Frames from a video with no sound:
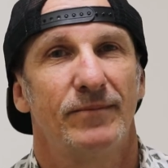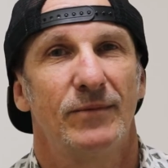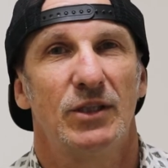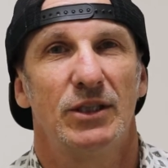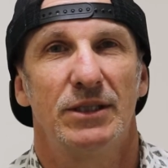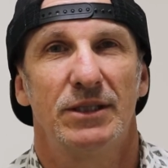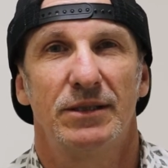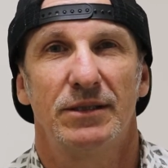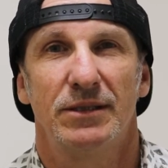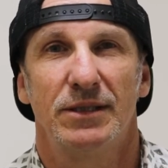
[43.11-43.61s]

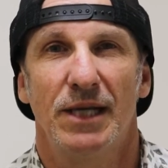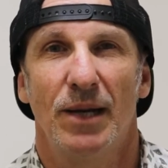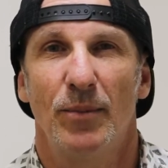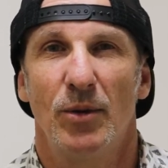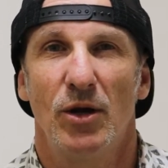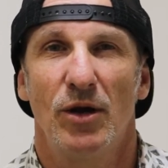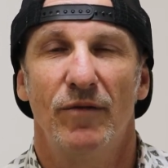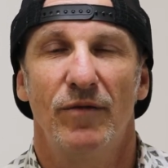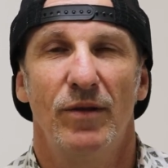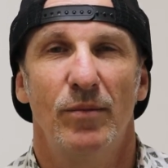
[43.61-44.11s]
just
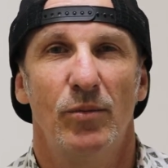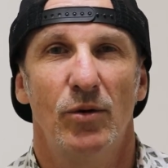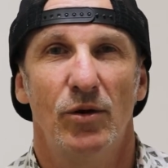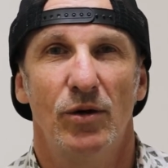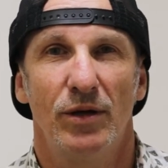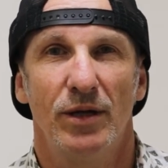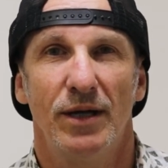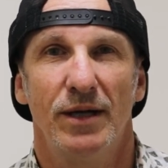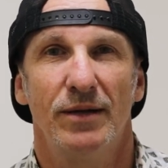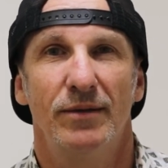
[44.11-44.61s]
coming over the
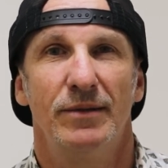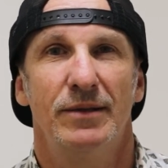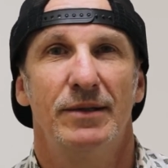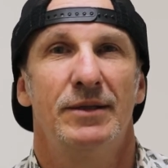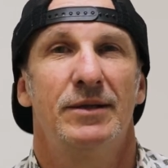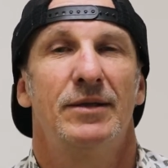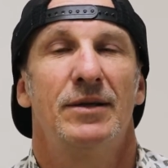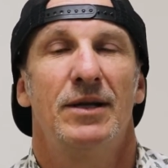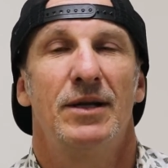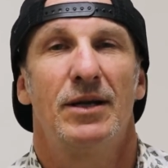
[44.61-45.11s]
border,
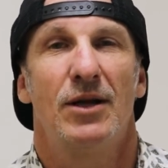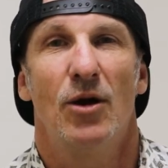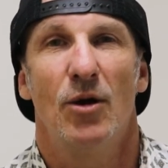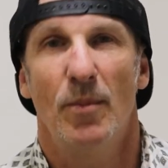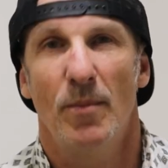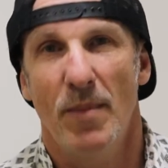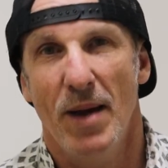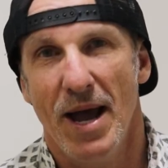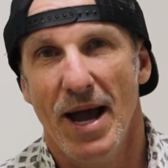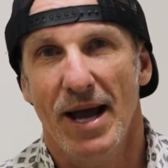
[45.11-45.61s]

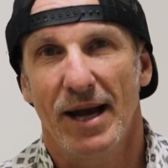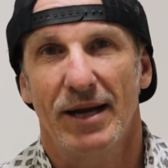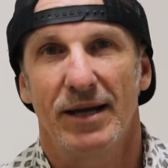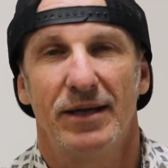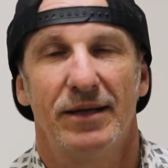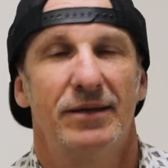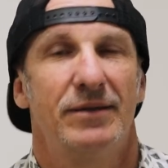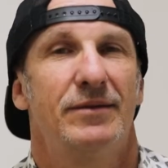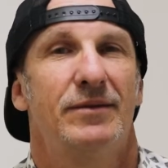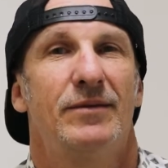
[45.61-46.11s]
going
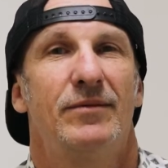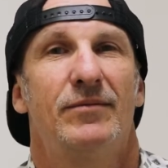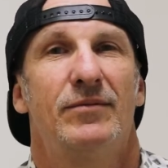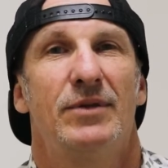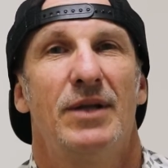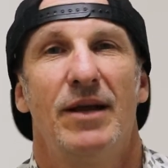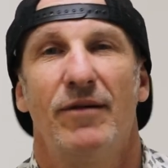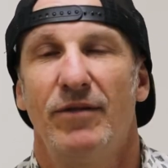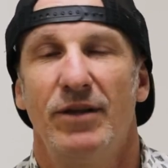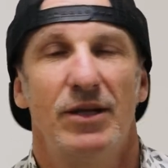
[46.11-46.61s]
back,
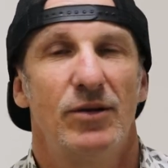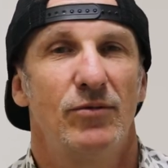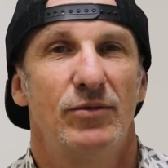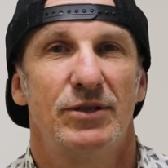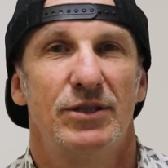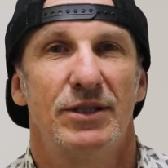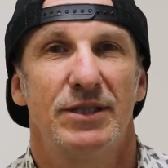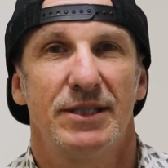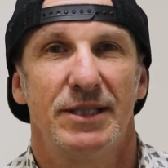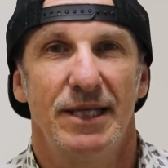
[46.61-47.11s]
everything
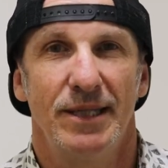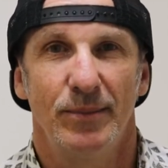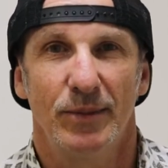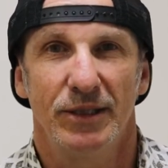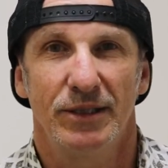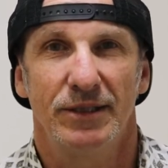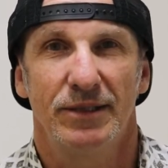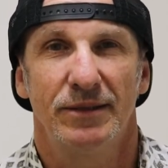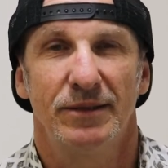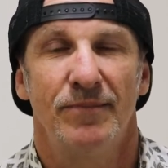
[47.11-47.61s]
was just
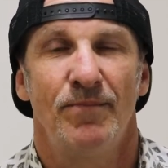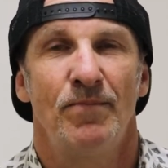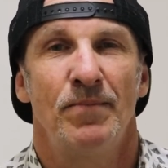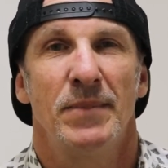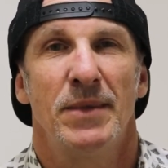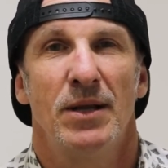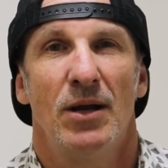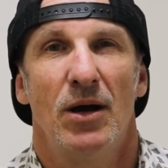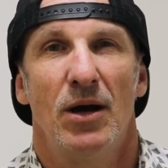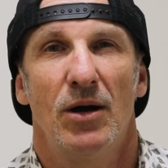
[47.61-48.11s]
seamless.
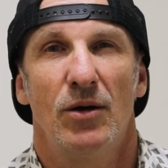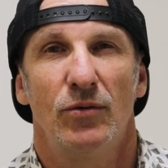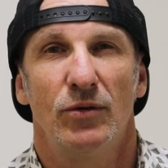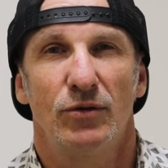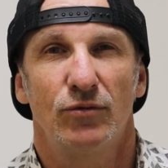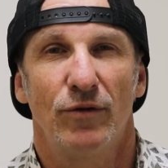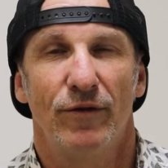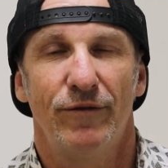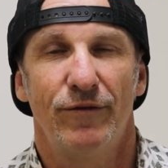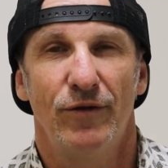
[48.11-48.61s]
I
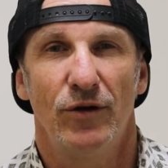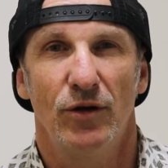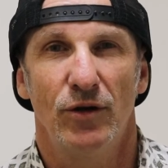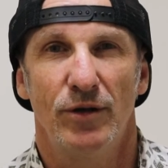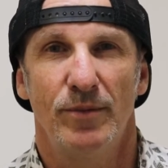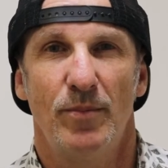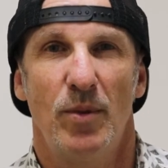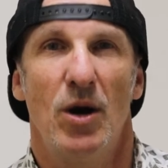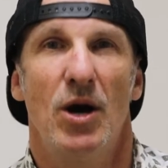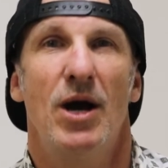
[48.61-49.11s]
was
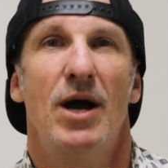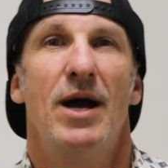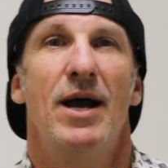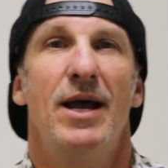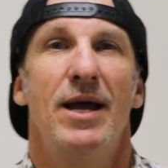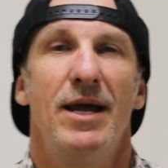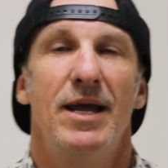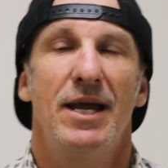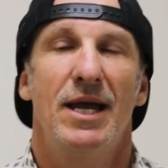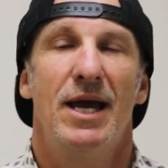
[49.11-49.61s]
referred
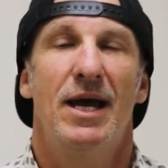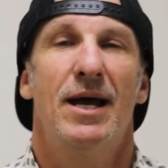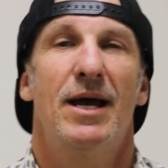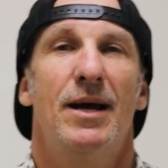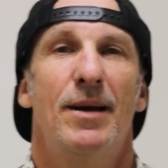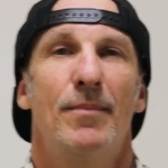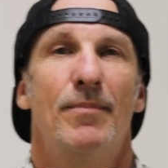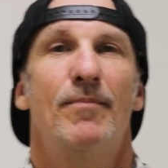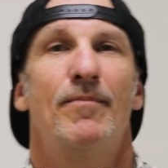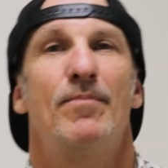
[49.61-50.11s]
by
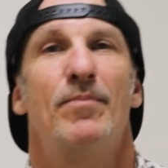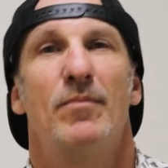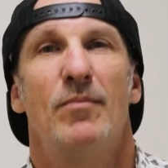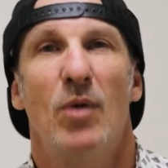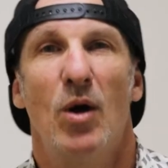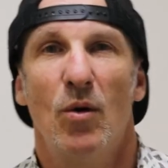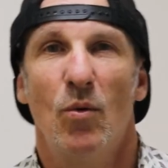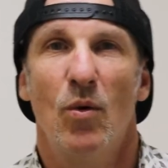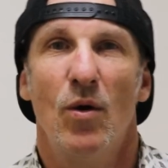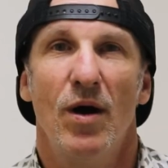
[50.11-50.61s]

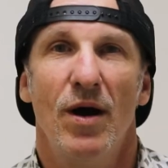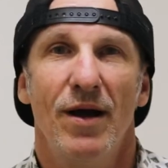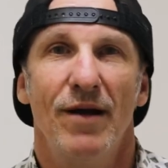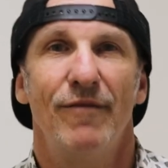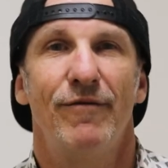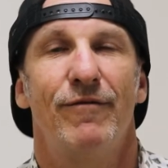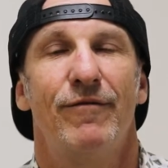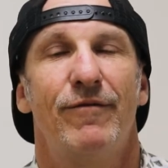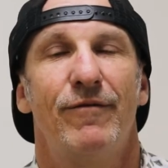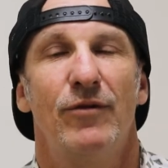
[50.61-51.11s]
my
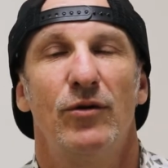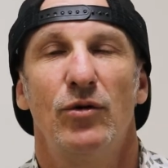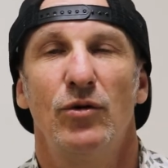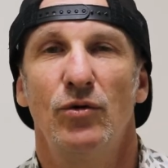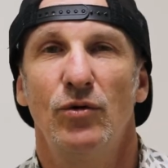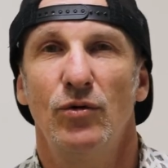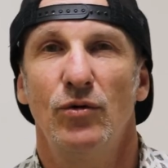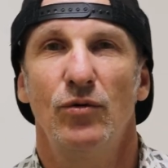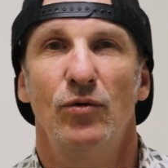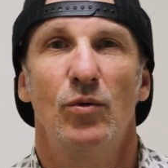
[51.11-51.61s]
wife,
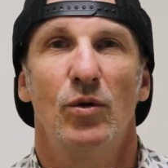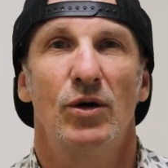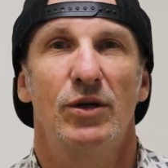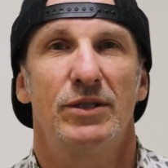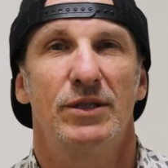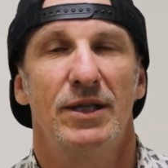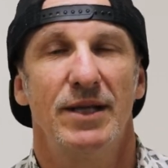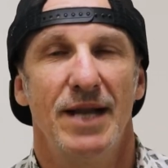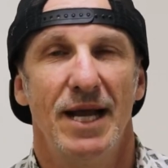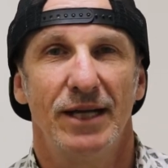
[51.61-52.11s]
who
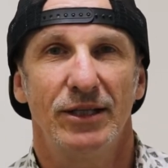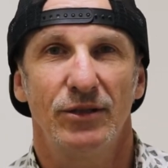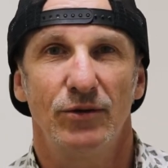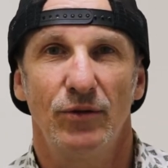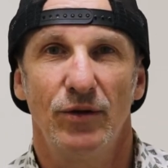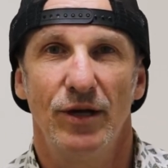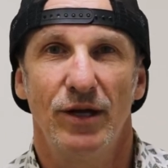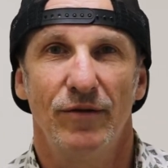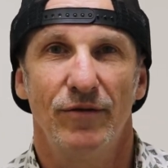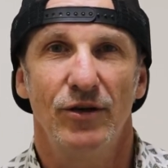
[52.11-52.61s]
works at
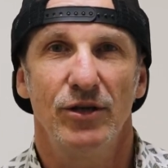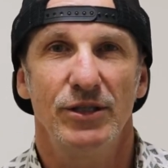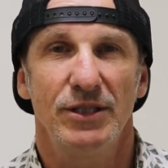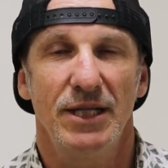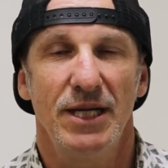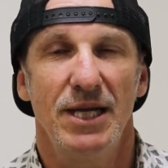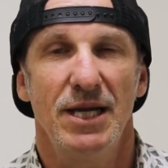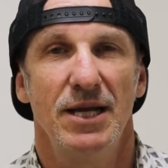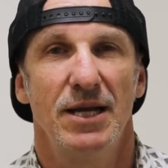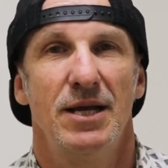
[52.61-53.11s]
National
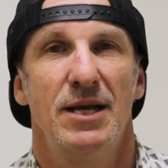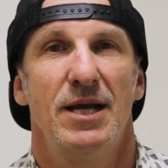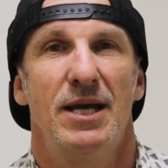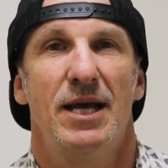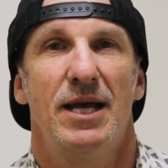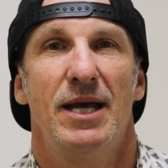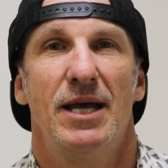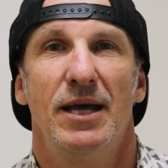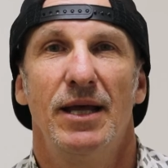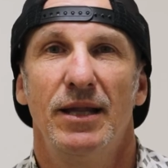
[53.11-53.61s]
University,
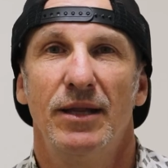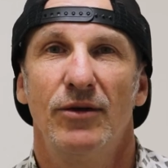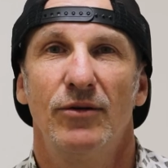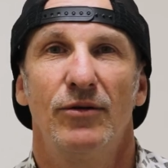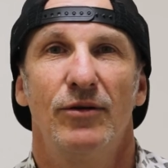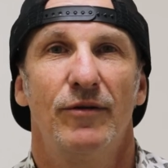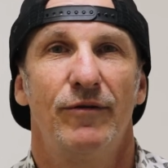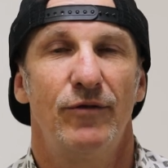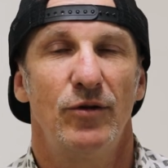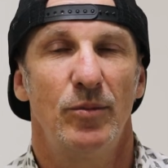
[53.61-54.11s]
and there
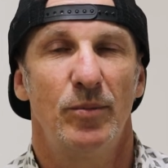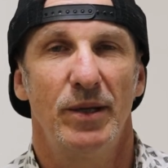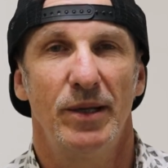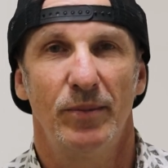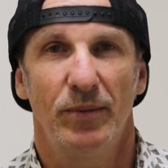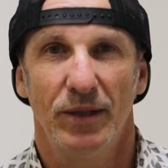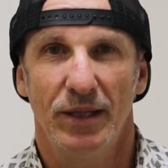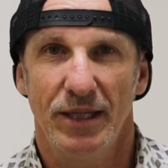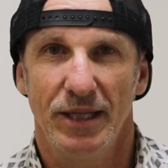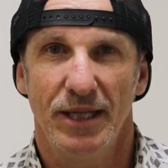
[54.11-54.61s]
are a few
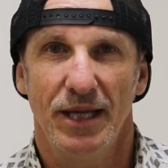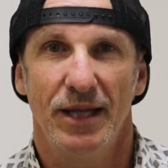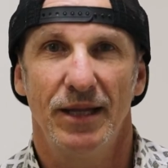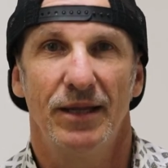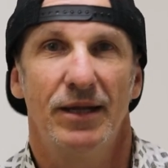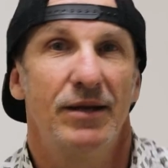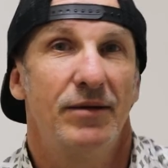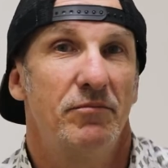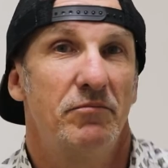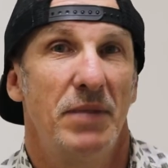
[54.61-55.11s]
people in there
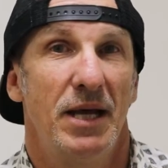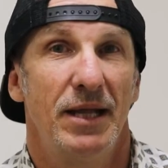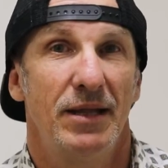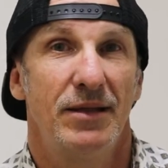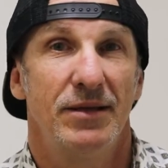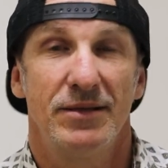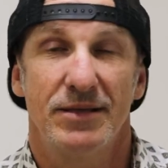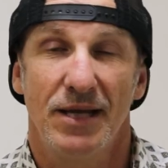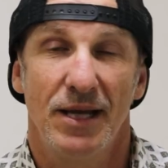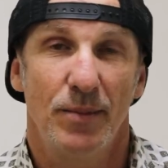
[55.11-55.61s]
that have
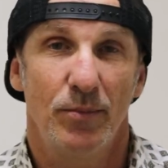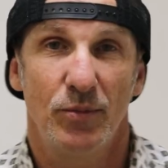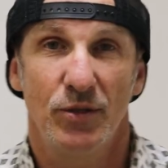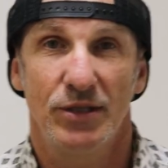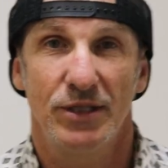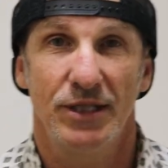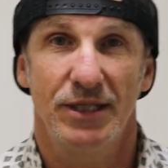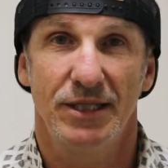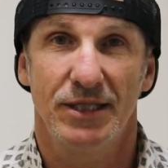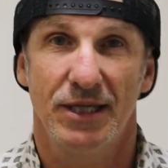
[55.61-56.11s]
the same
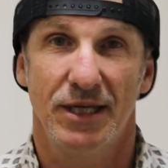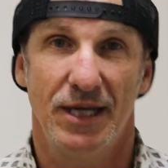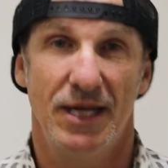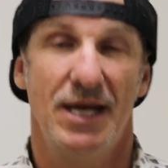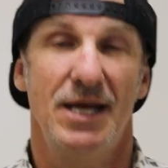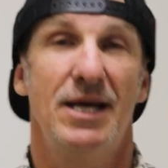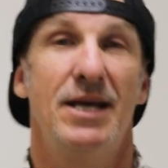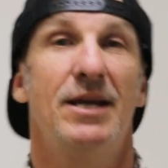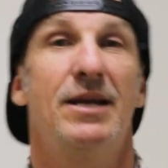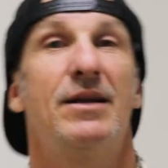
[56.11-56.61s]
procedure.
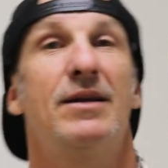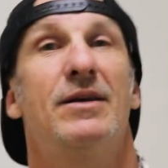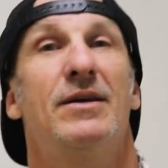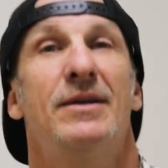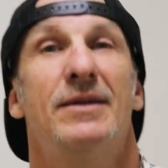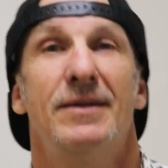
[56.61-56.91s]
And